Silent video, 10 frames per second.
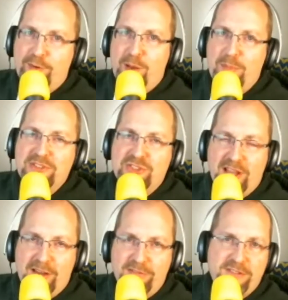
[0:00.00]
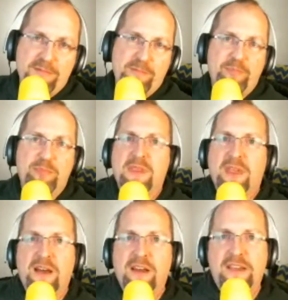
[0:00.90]
from Jeff.
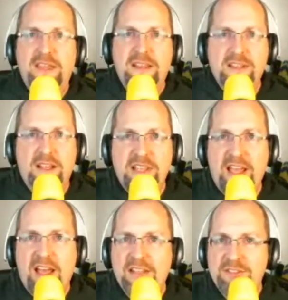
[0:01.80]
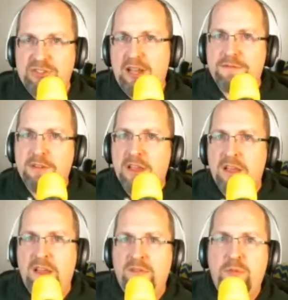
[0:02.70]
Uh, he says, Hey guys, Jeff
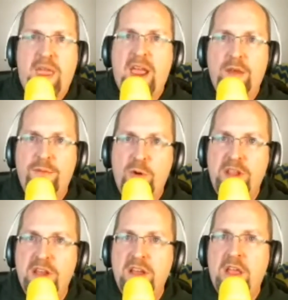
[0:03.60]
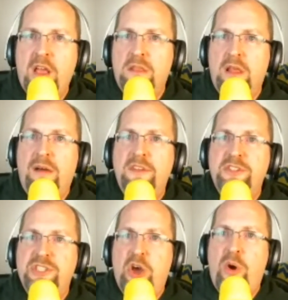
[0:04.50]
from California. Love the
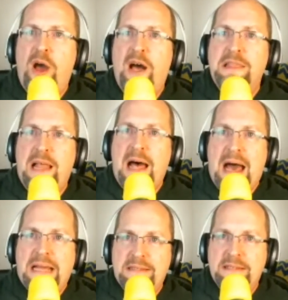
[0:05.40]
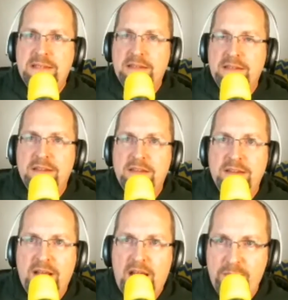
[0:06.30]
show a lot.
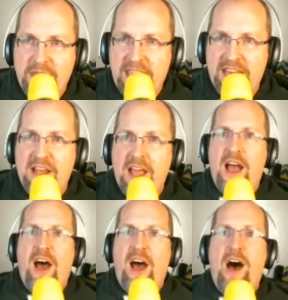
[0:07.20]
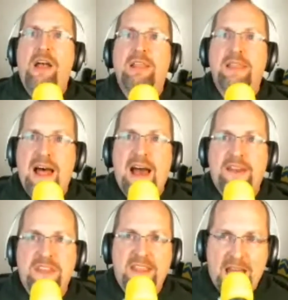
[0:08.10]
I mean, a
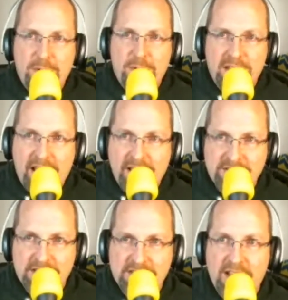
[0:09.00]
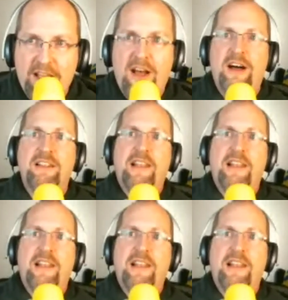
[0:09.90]
lot. He capitalizes a